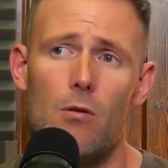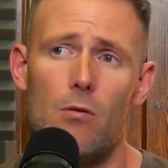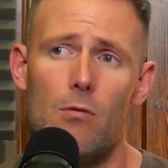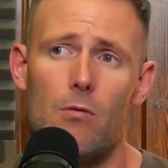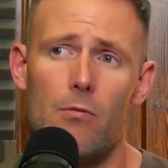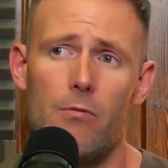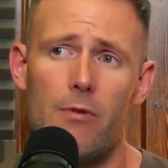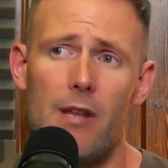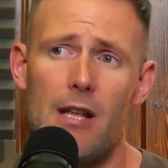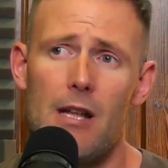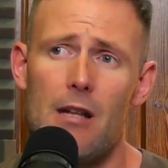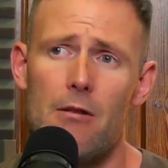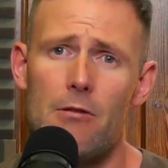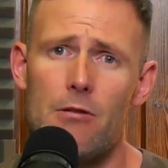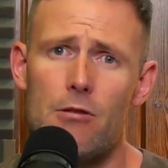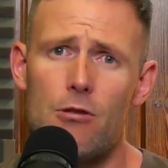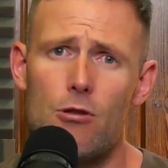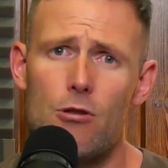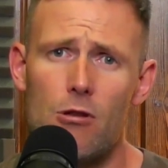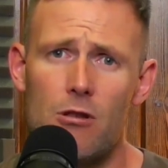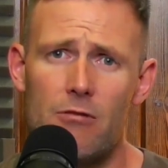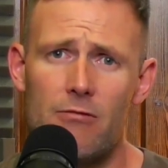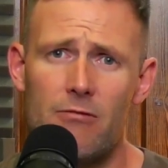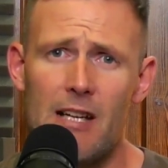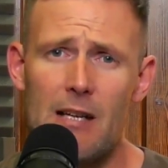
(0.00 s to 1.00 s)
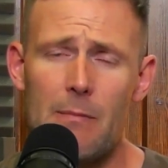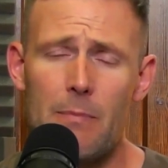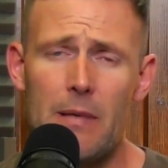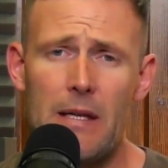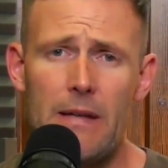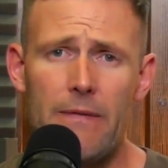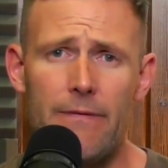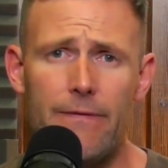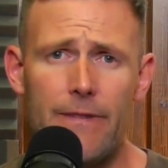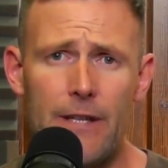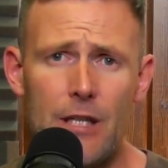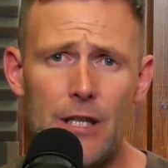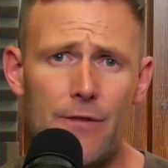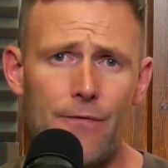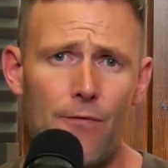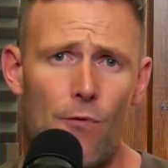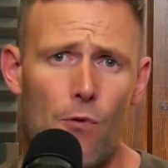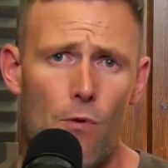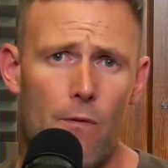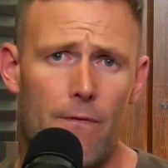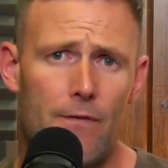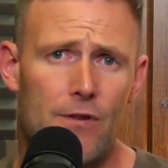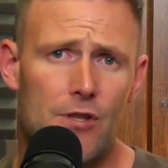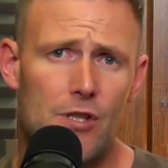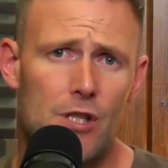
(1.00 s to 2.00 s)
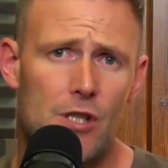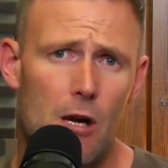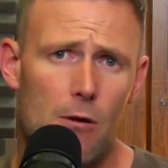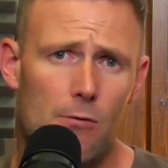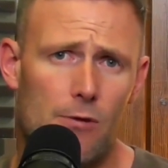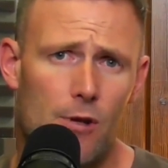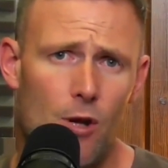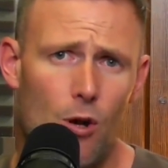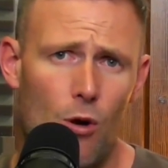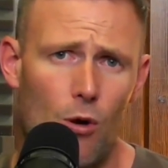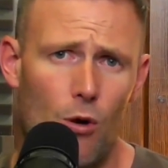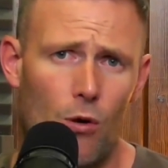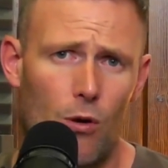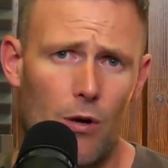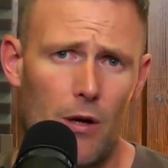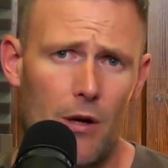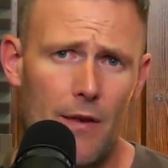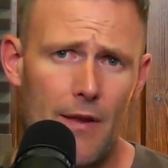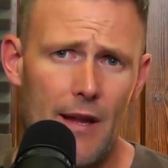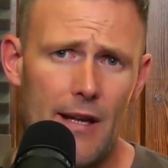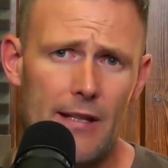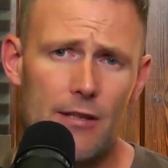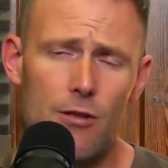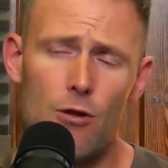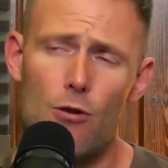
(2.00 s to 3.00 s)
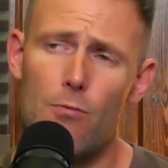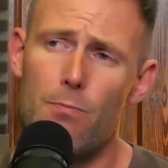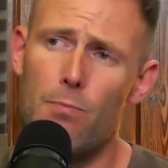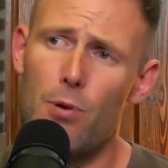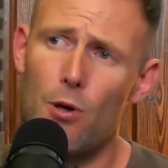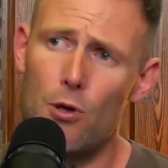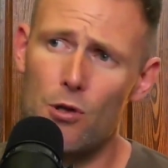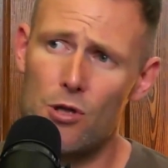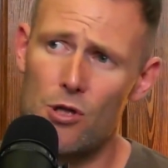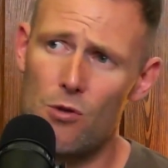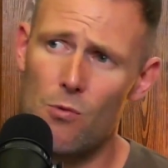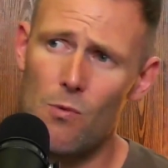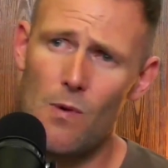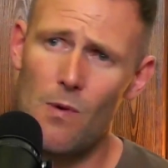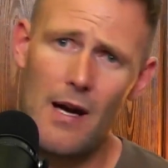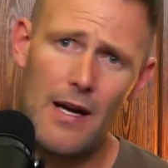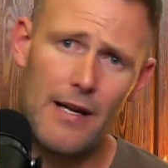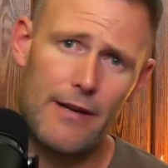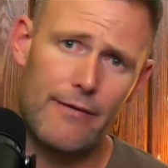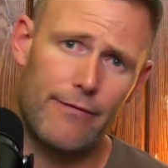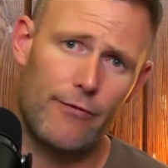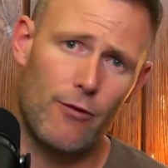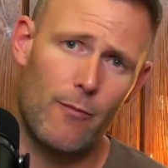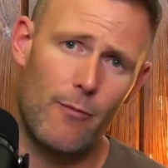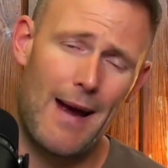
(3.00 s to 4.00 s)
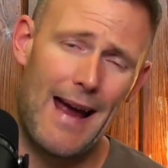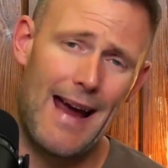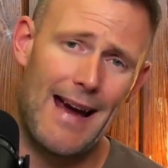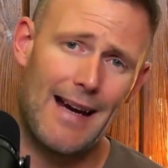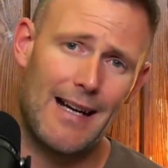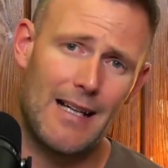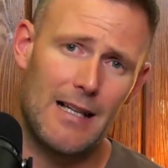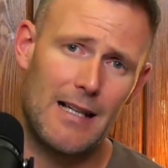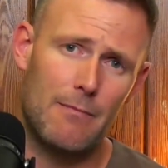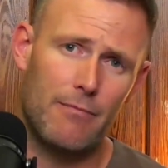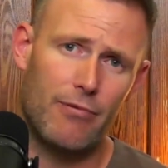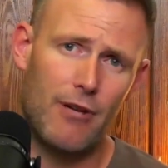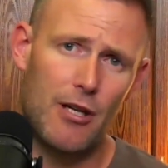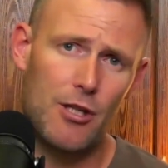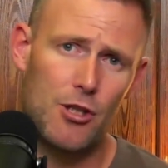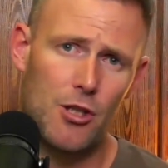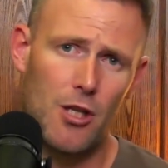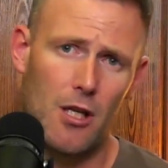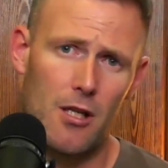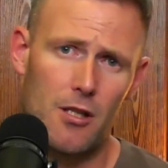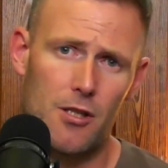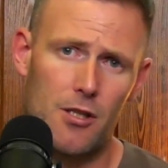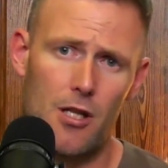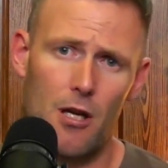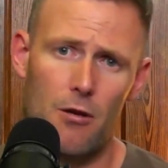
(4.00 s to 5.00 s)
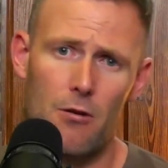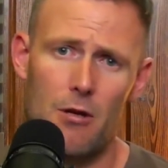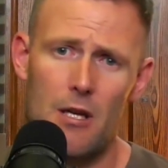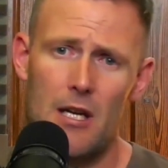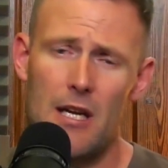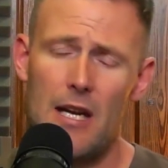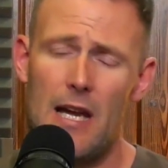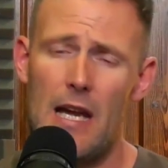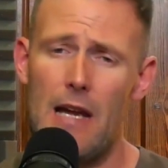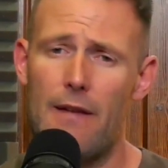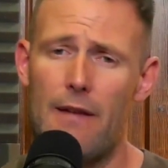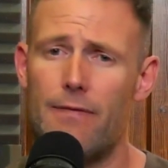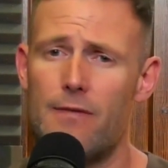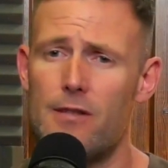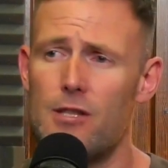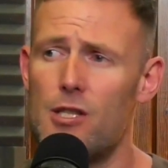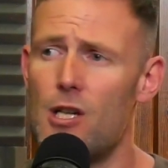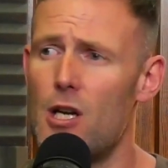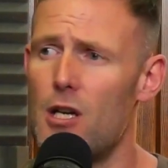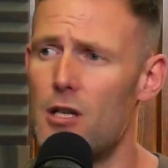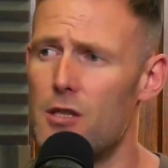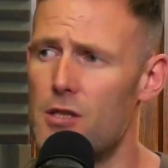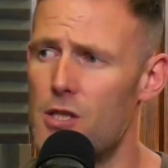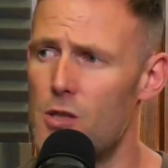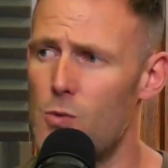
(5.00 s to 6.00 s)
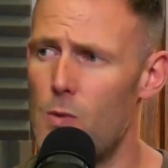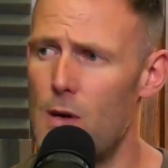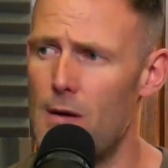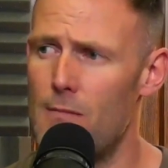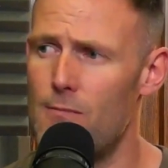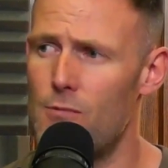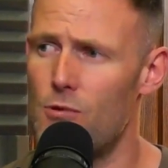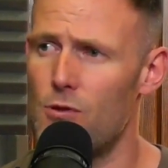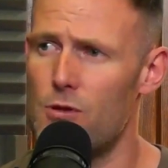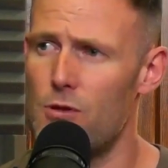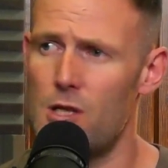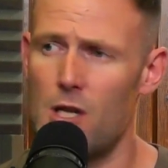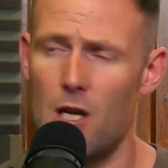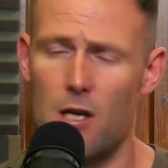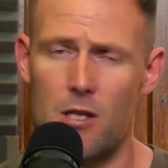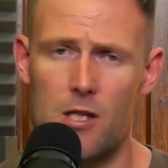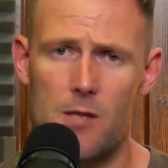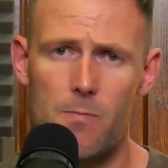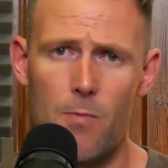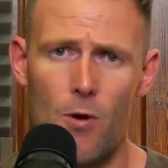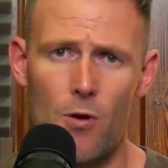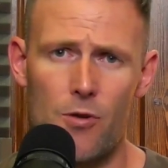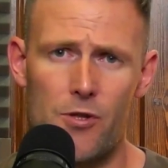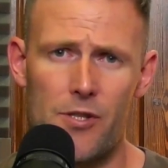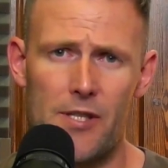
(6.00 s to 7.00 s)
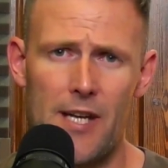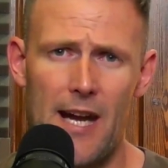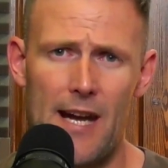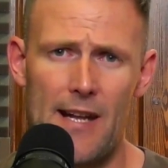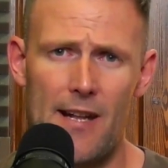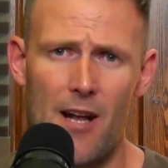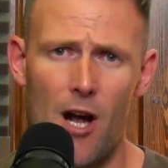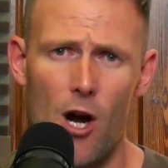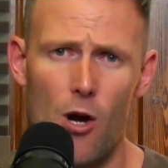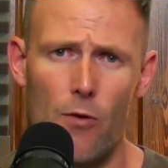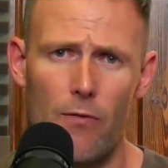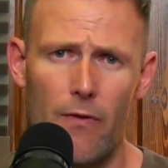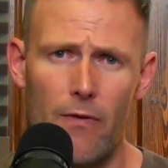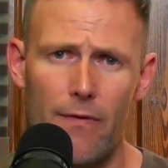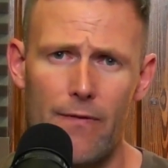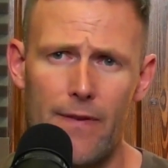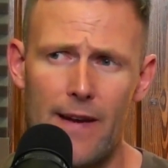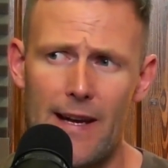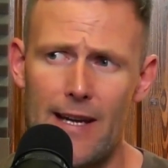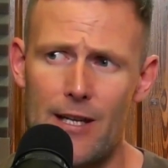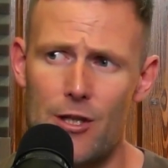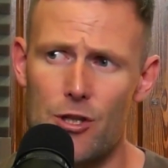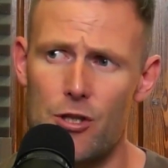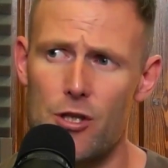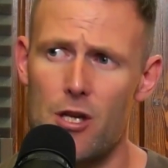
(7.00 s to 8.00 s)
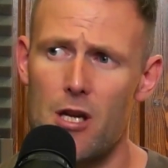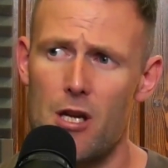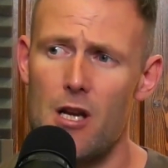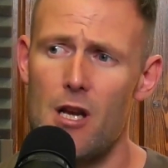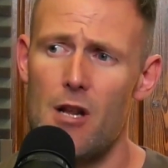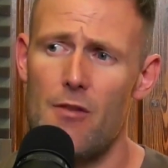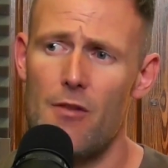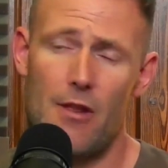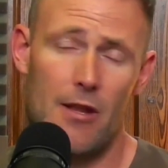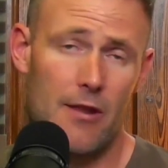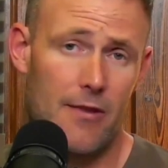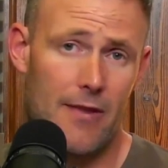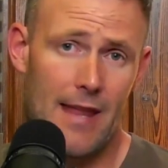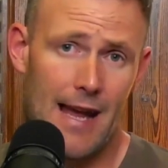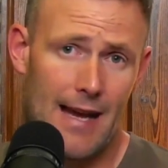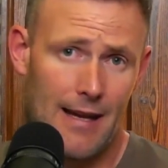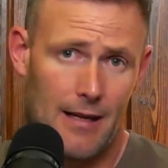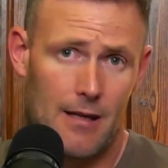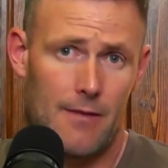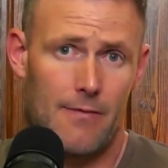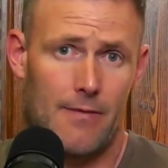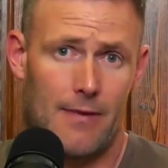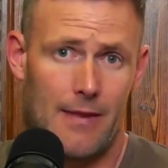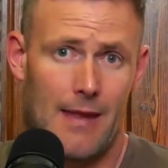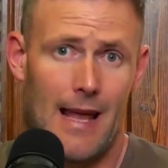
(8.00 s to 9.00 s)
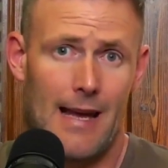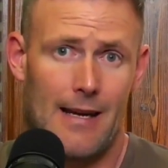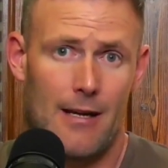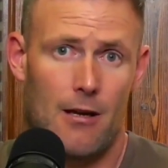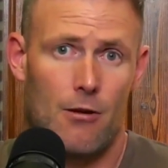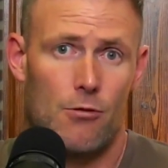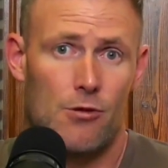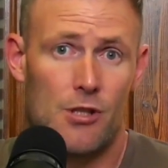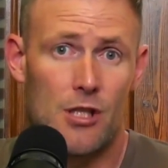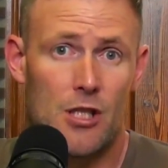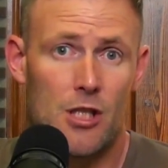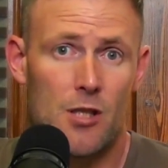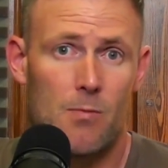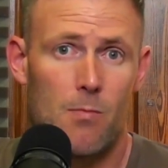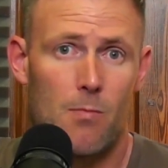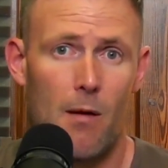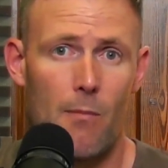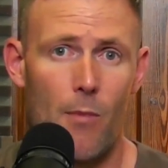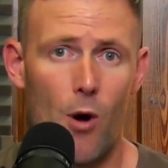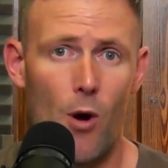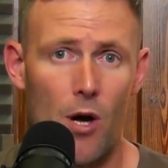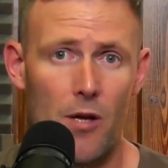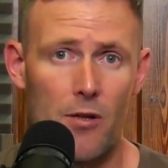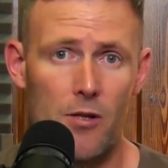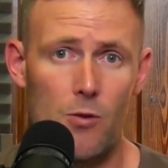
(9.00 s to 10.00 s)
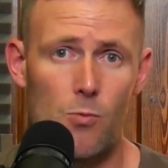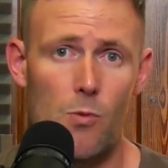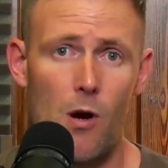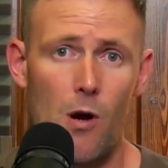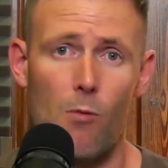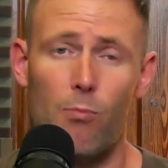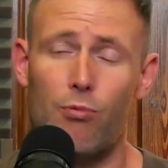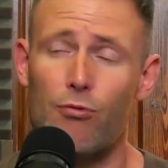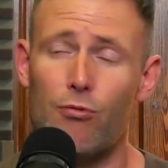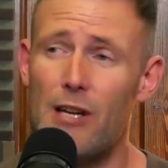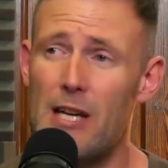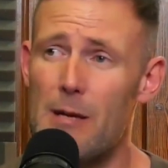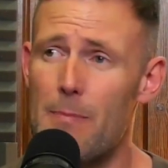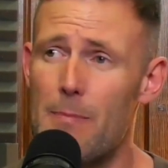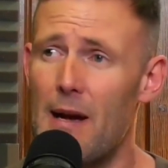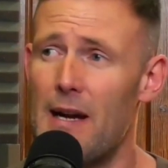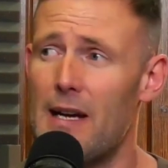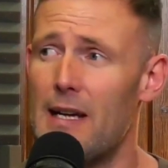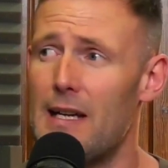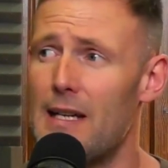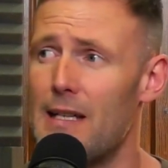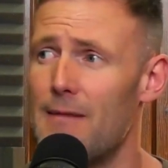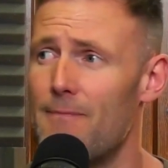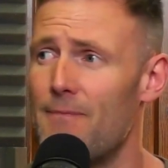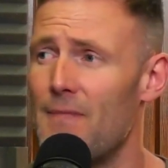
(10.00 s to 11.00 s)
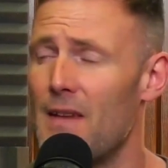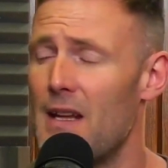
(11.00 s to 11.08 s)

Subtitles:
they'll only tolerate being fished for so long, and they do push away from angling pressure. So if certain swims or certain spots are getting overfished, then that goes into my mind as well. Pre-baiting